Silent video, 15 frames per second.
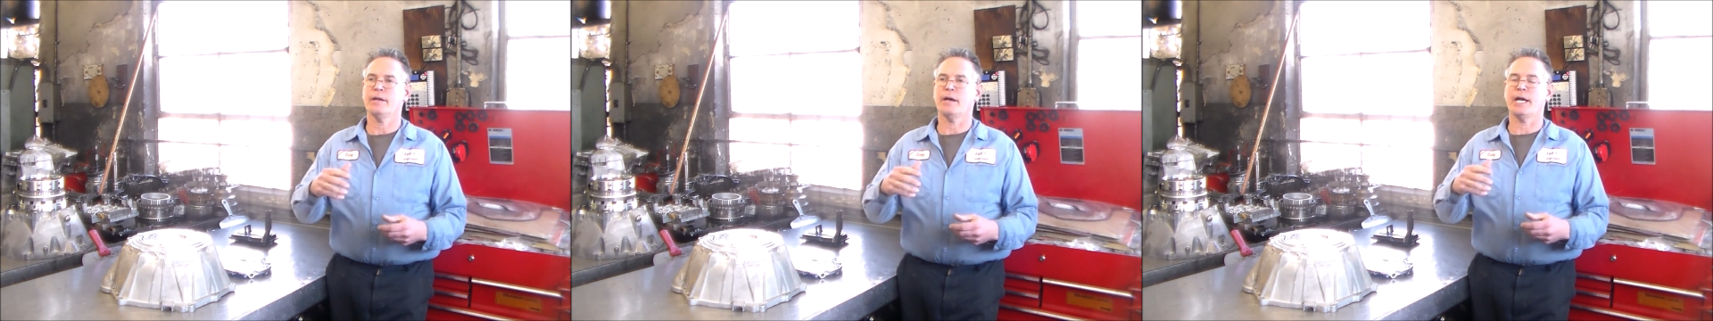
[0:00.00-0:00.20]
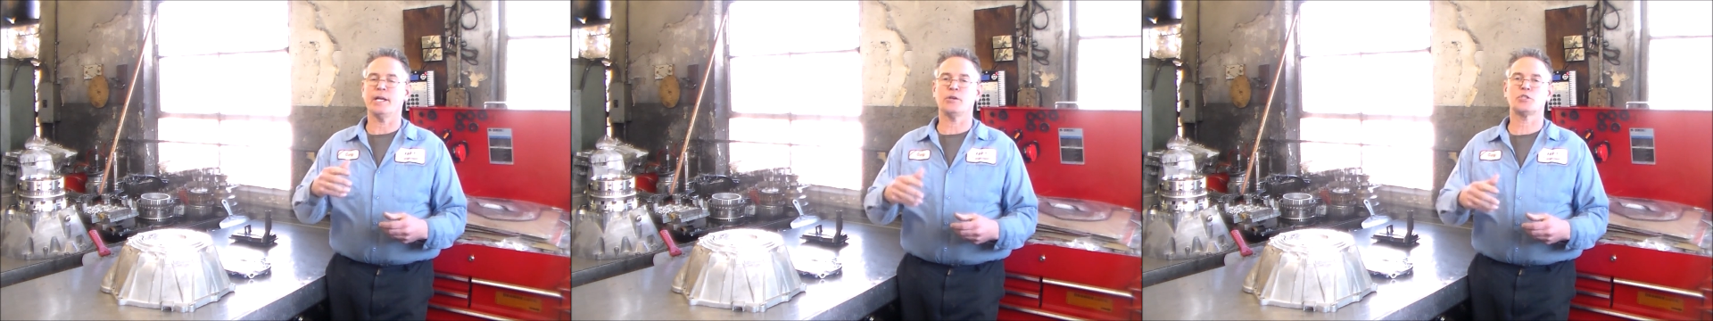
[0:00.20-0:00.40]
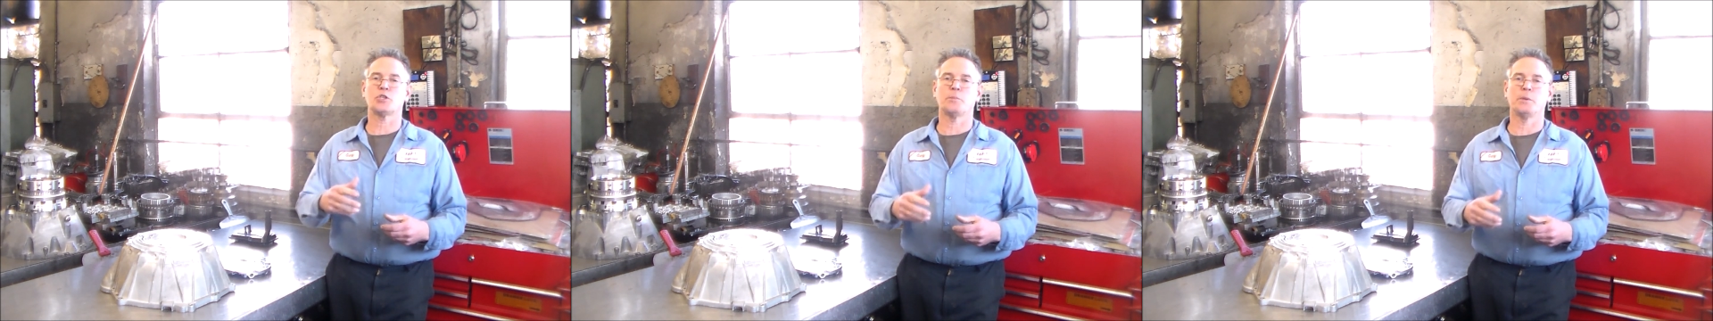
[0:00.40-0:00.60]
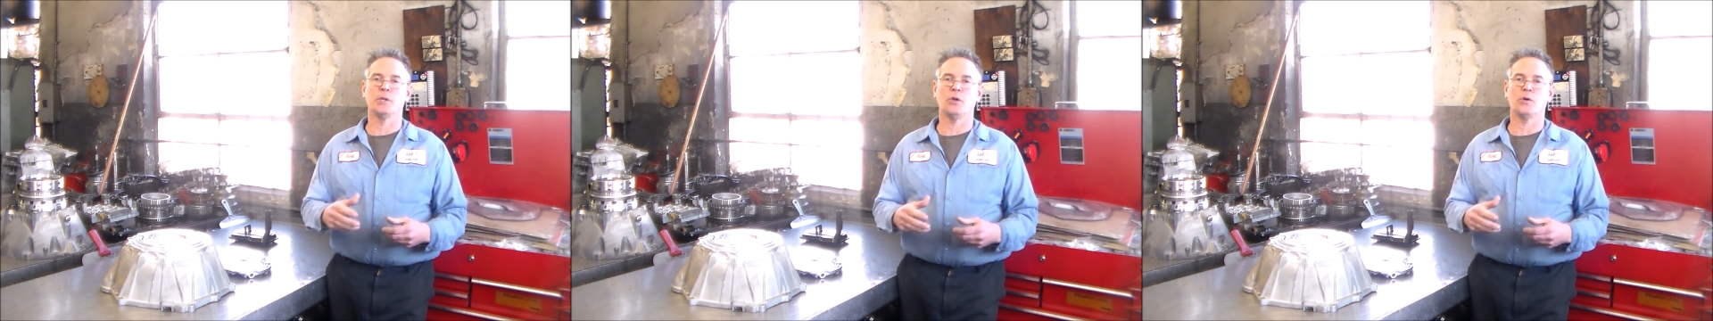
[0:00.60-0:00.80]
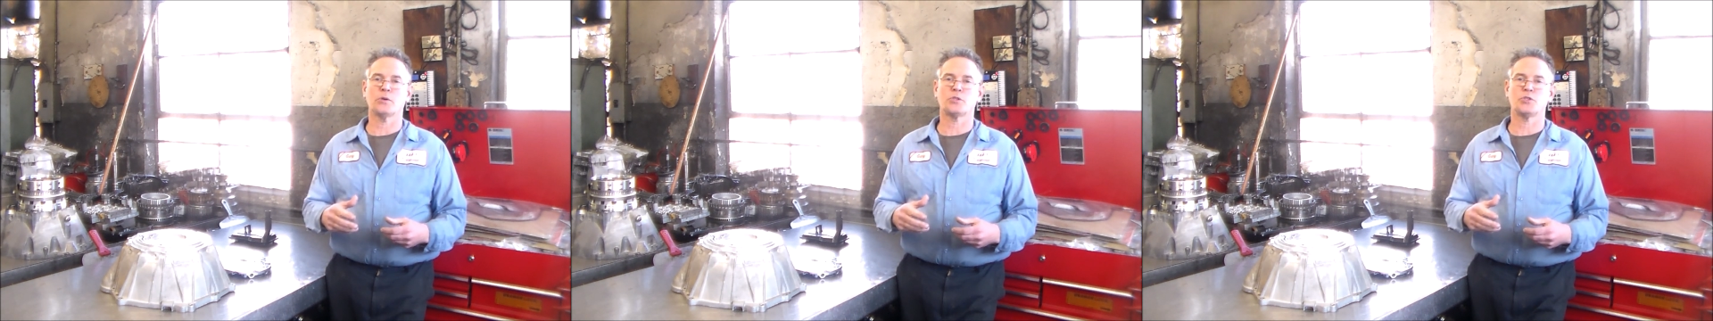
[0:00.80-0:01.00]
I also
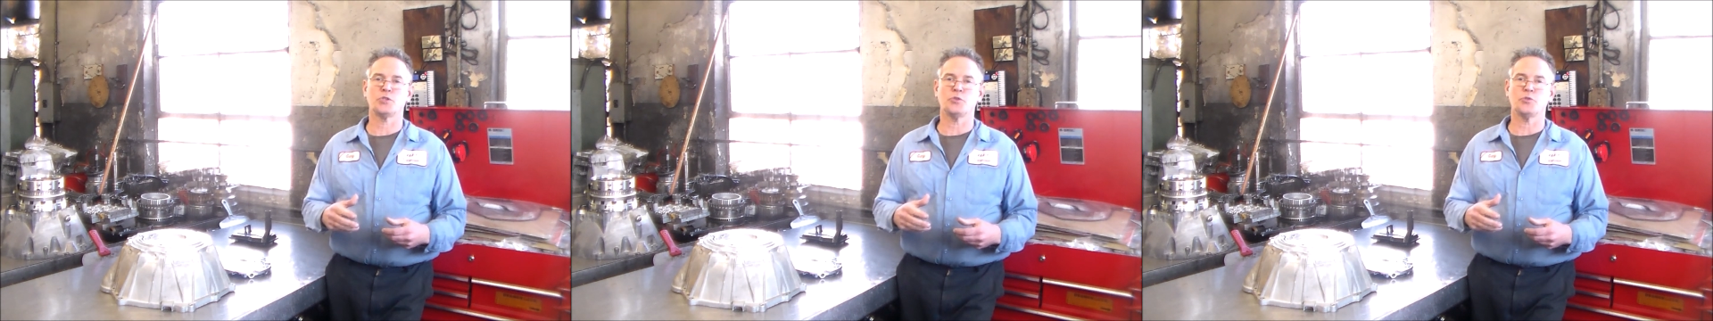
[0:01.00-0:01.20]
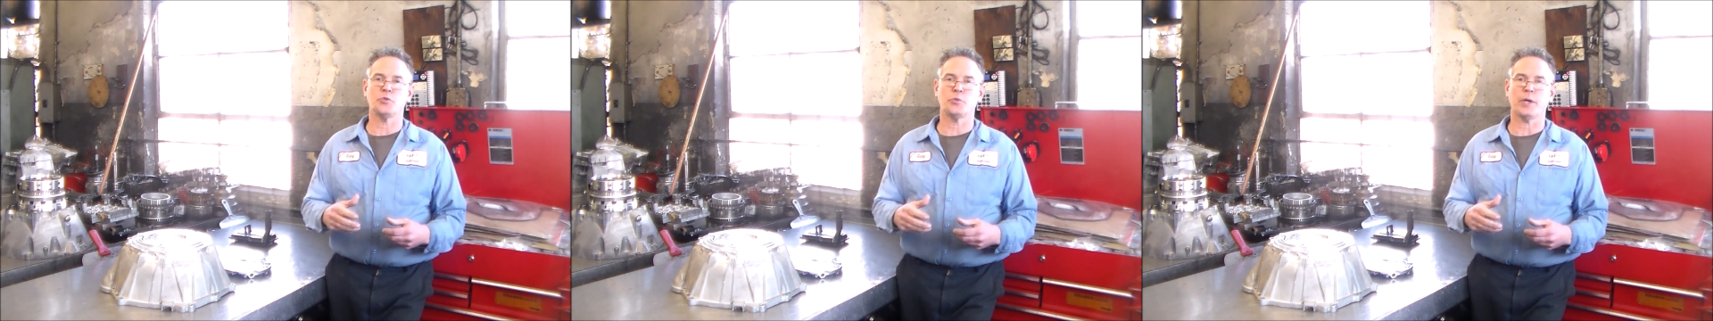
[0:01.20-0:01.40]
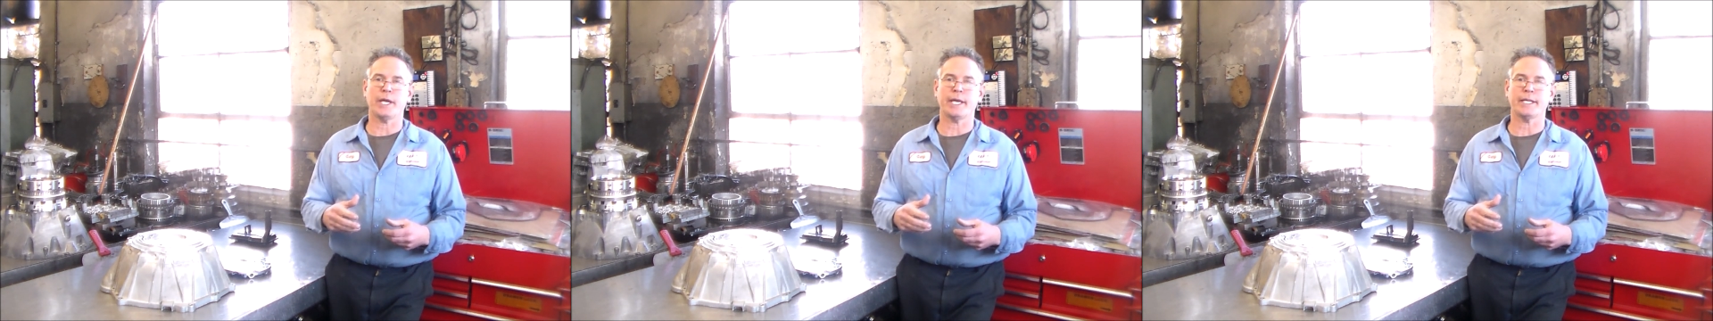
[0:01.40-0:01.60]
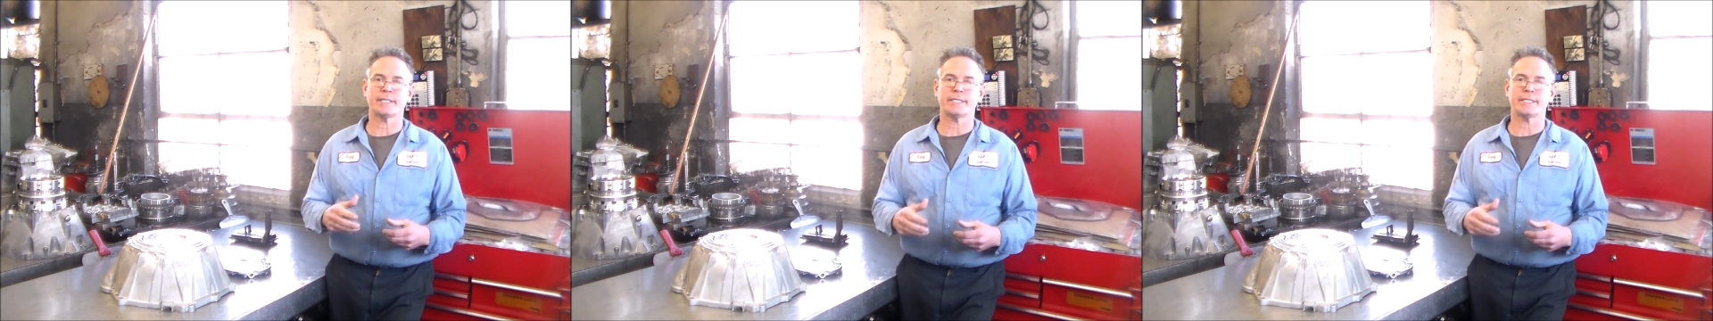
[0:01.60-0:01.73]
belong to a